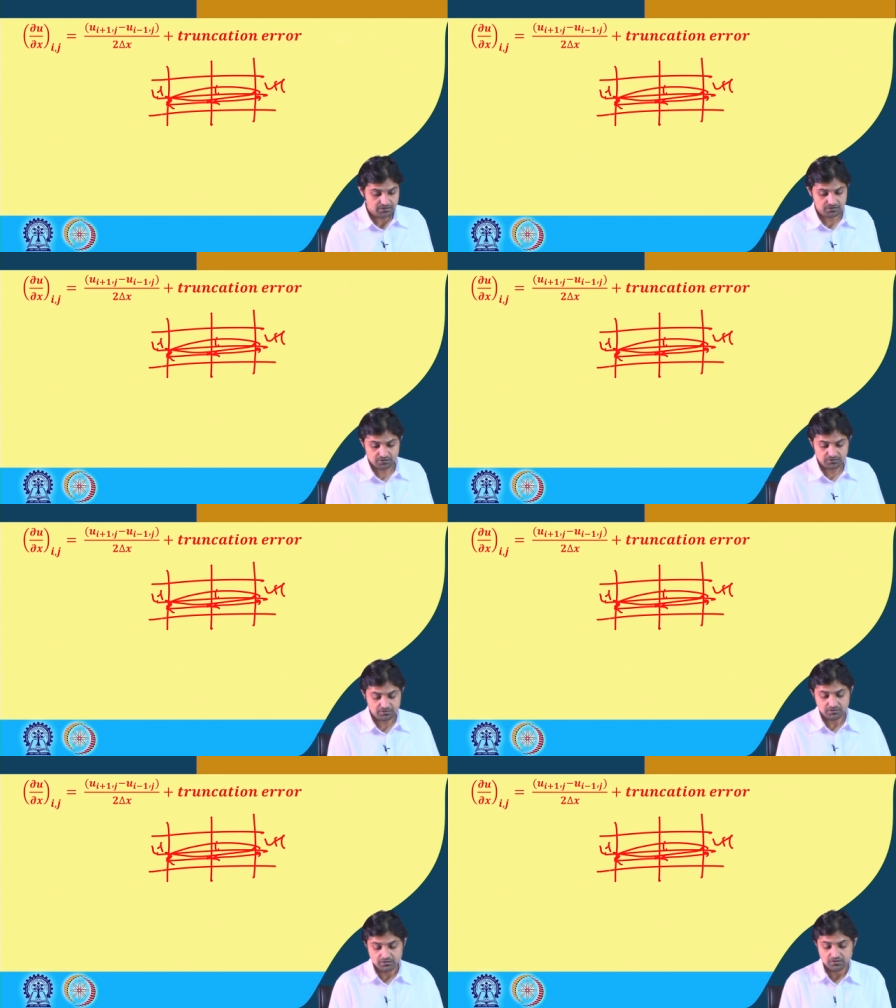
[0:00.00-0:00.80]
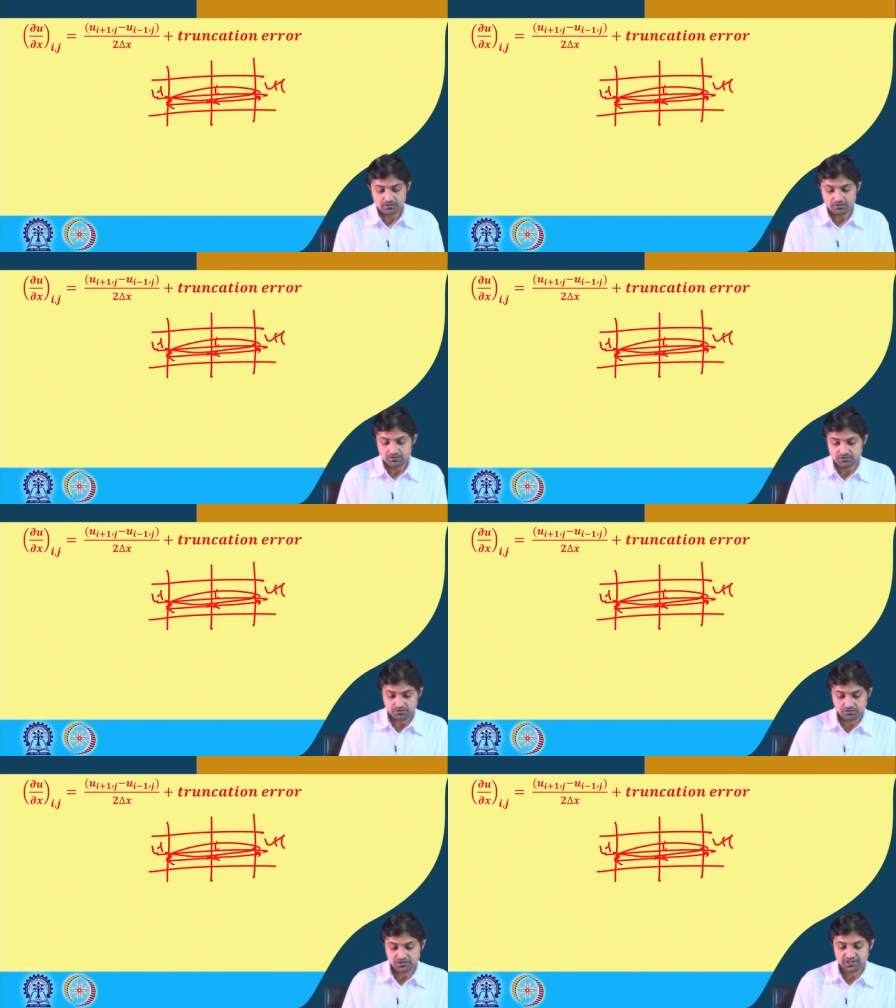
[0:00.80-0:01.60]
you know so
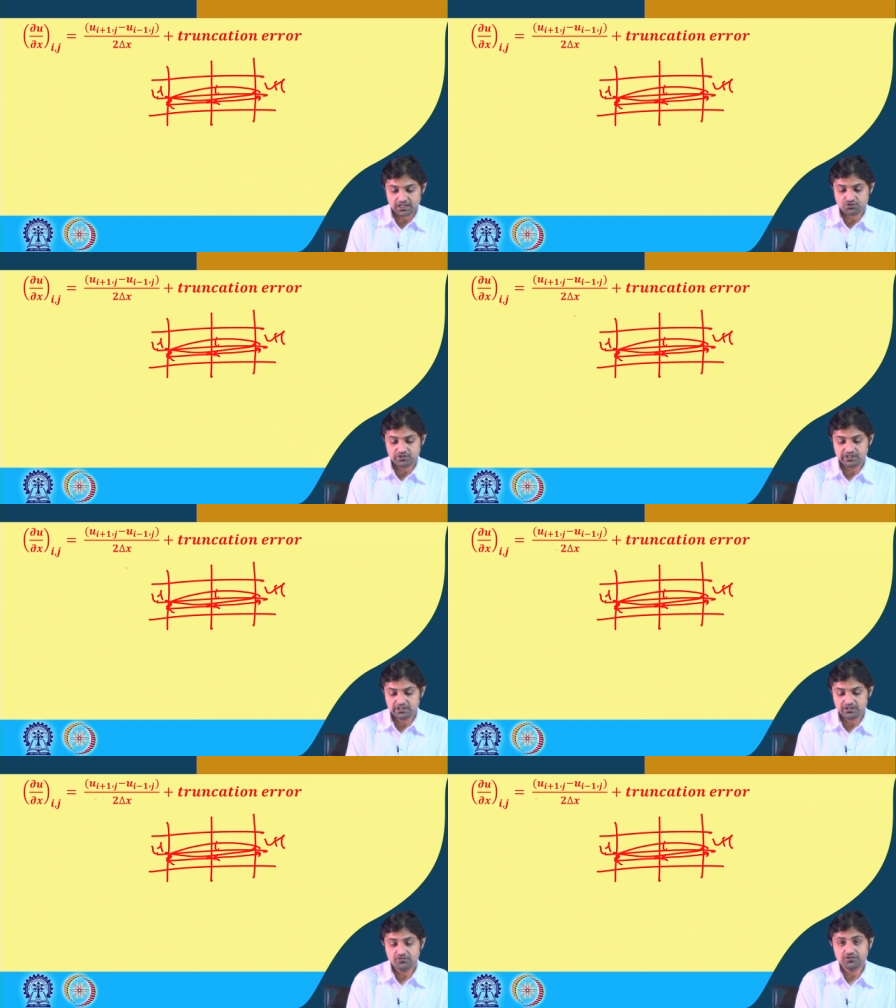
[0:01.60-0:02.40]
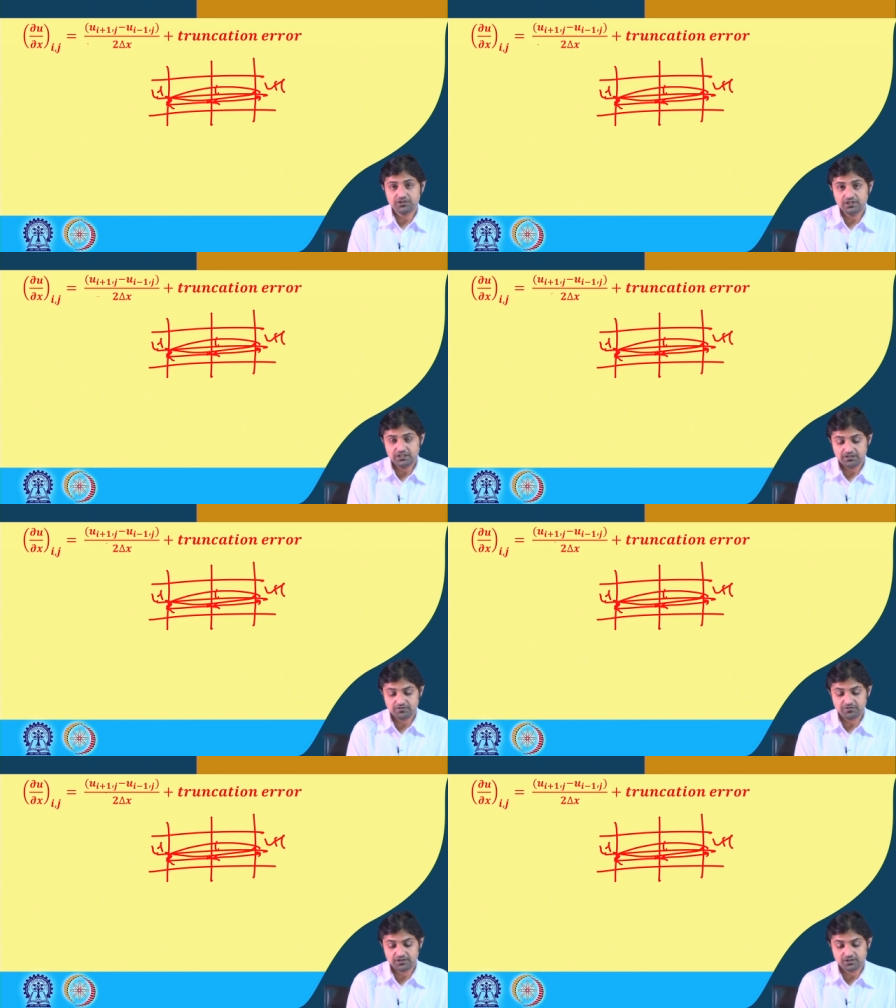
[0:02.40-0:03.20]
this actually gives the
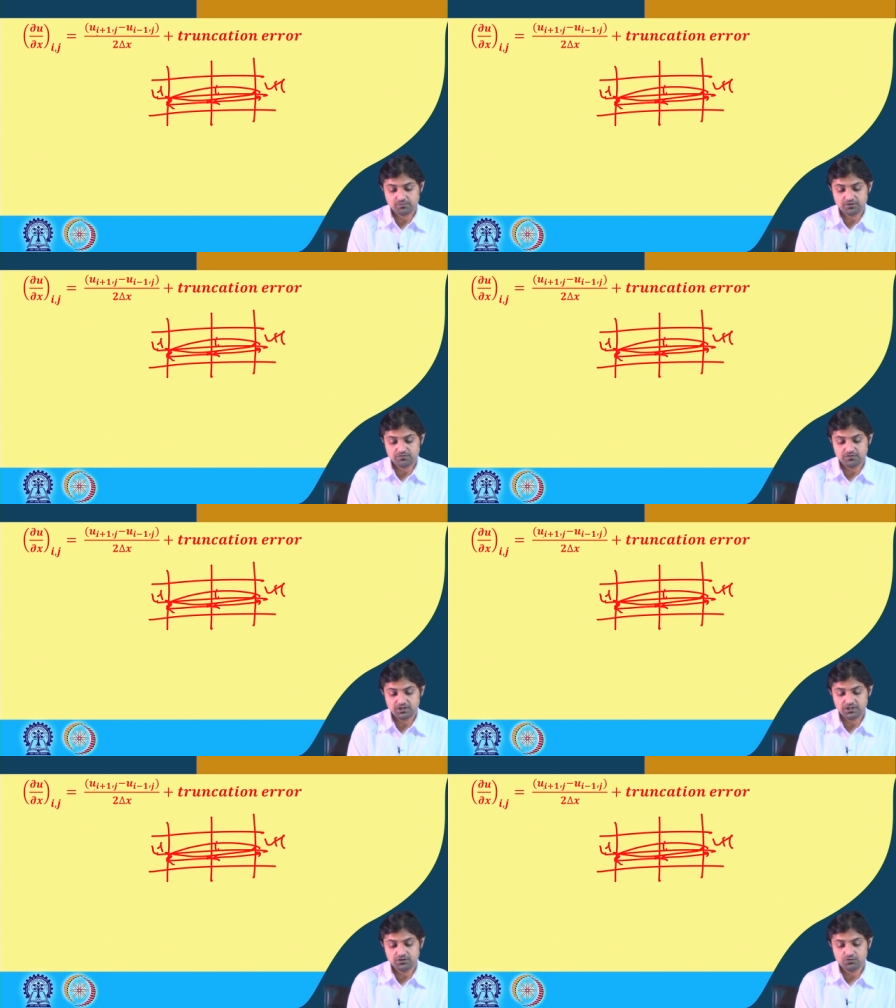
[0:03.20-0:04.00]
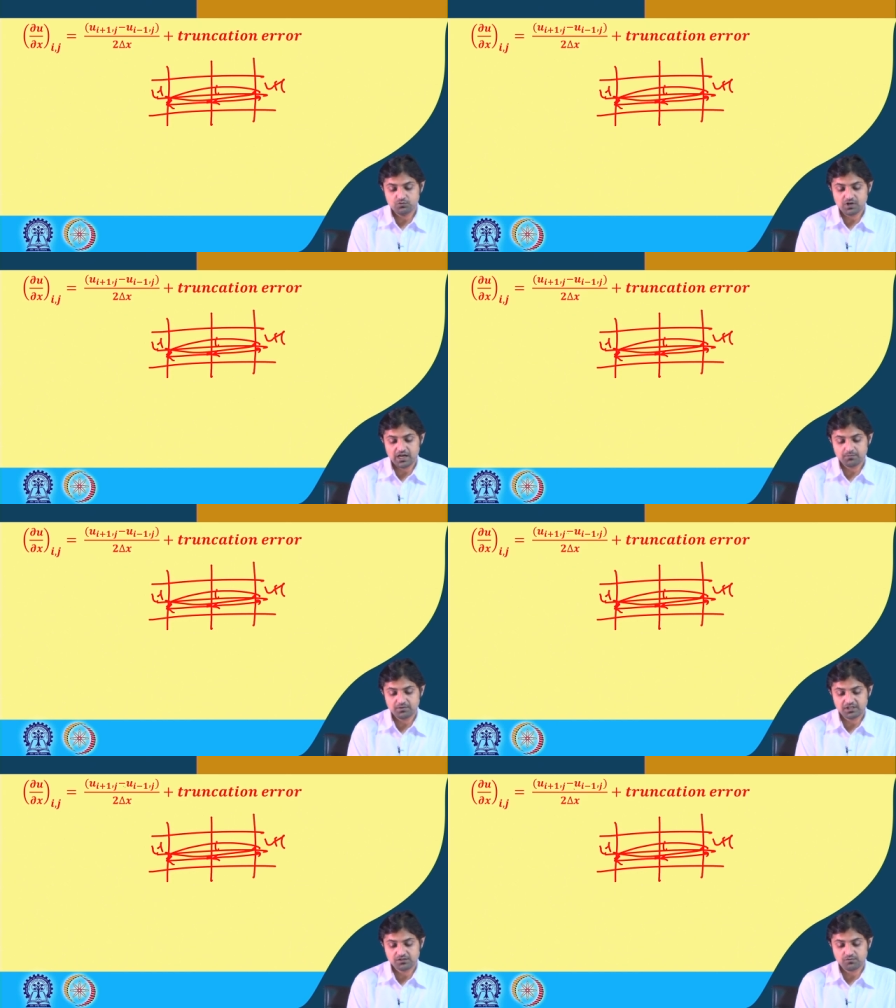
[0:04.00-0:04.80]
difference between ui
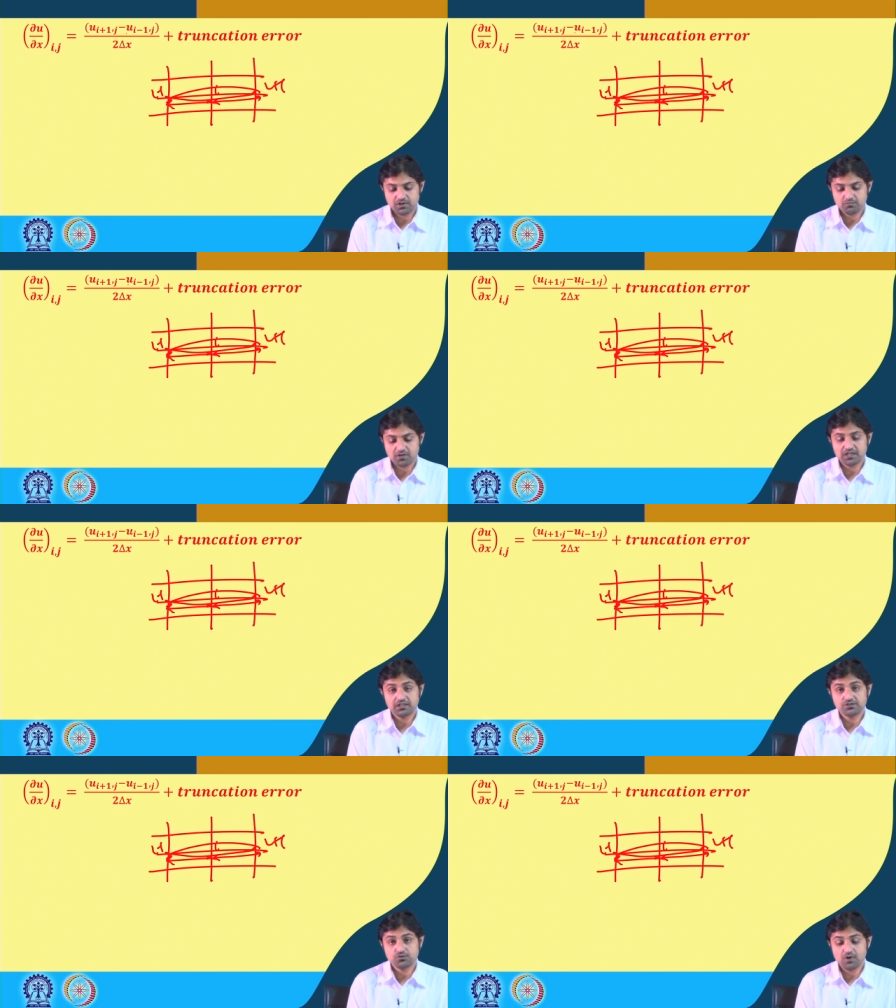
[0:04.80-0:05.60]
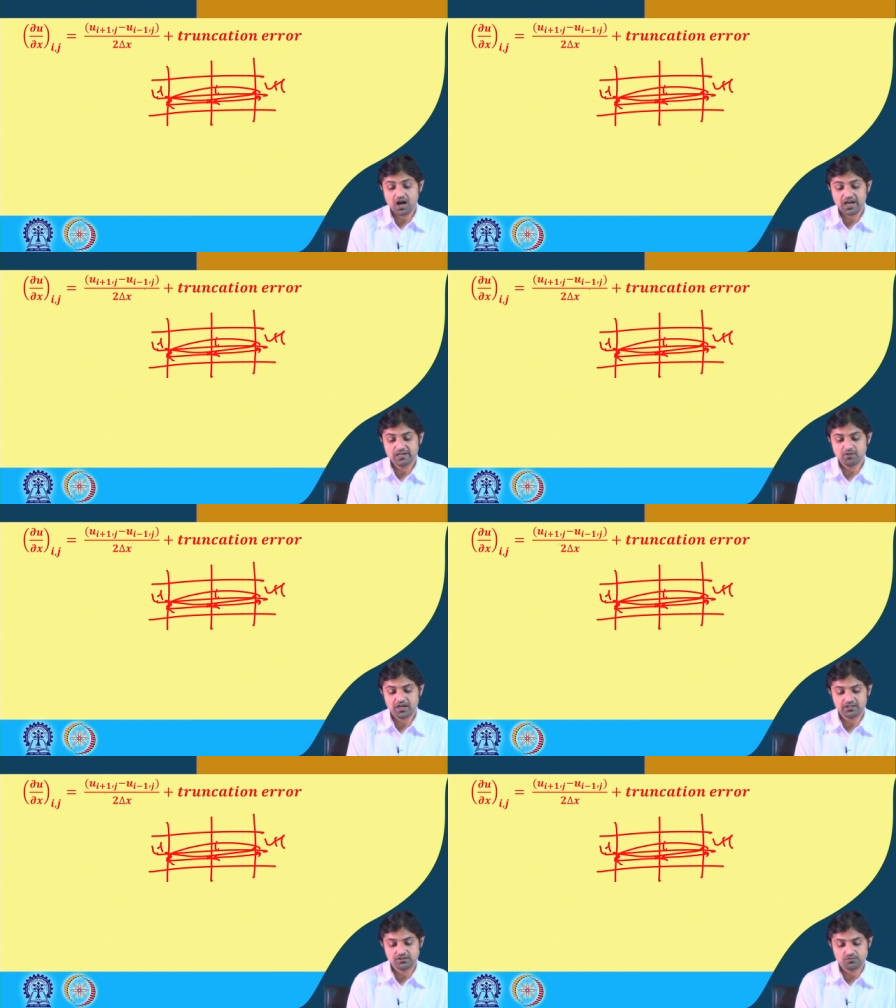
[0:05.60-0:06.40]
plus 1 minus ui
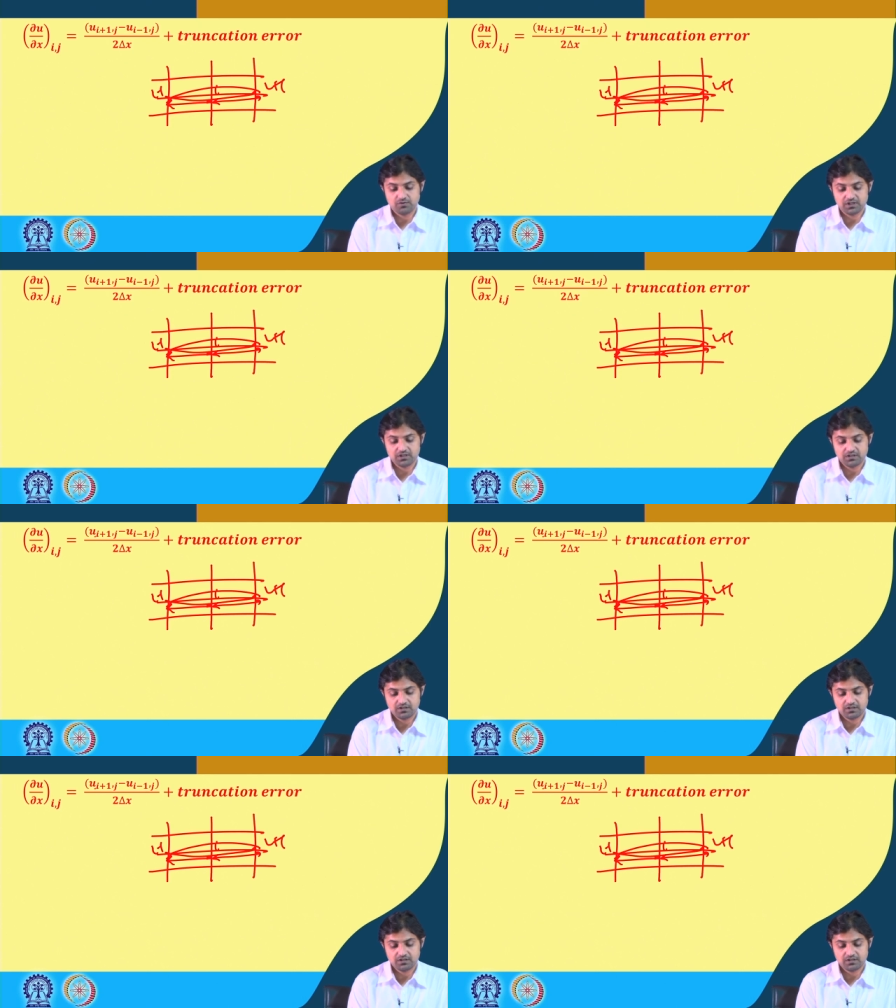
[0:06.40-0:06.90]
minus 1